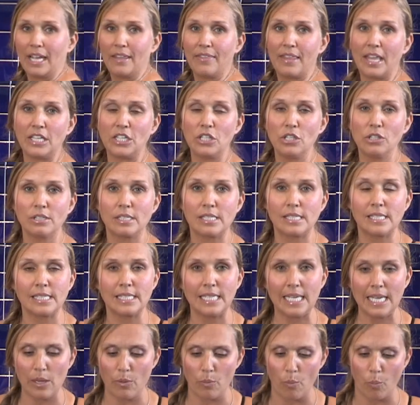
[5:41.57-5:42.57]
and then you'll
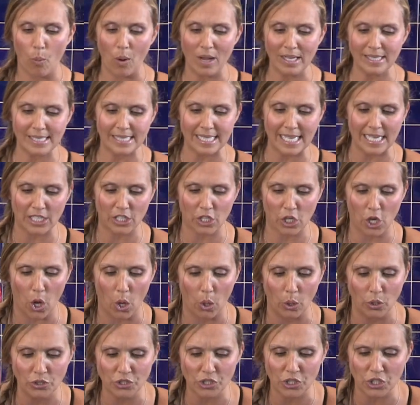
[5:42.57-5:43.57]
see once it
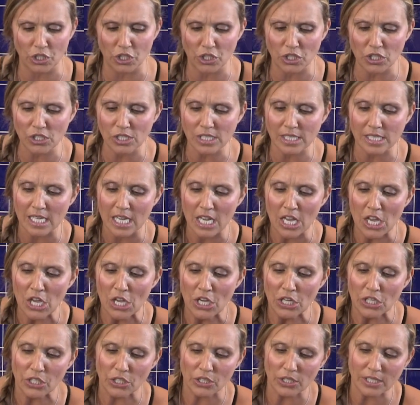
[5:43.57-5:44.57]
cultures,
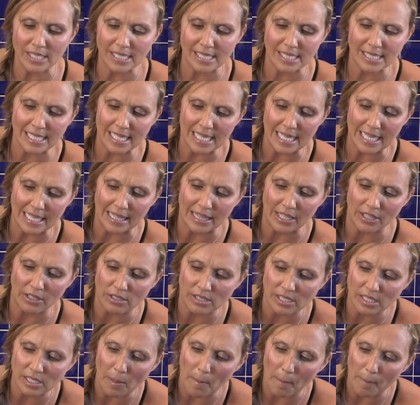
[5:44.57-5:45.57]
you'll see
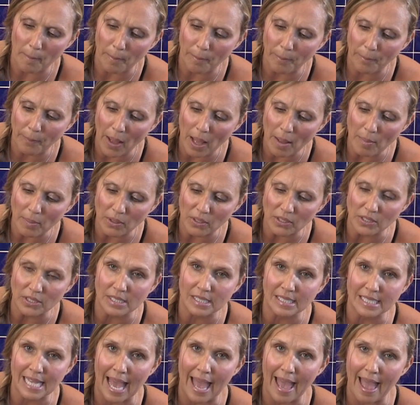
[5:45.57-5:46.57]
there's some
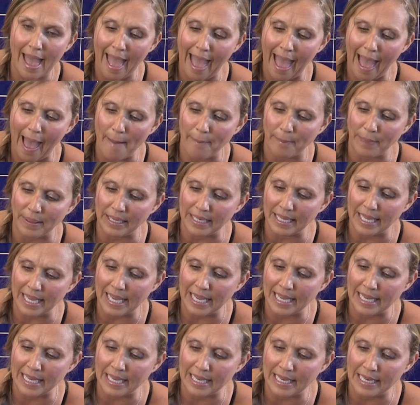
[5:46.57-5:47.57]
bubbles that happen
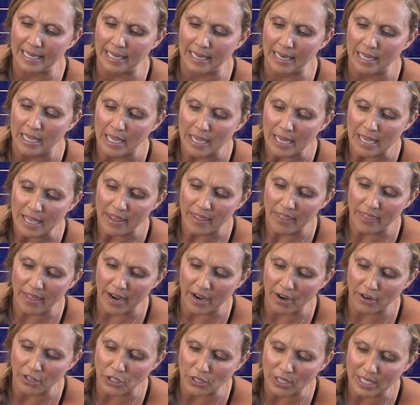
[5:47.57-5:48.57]
in
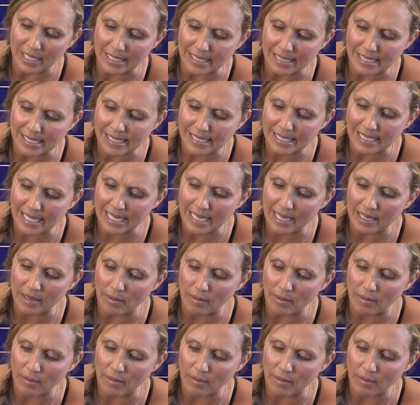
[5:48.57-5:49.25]
there. You can see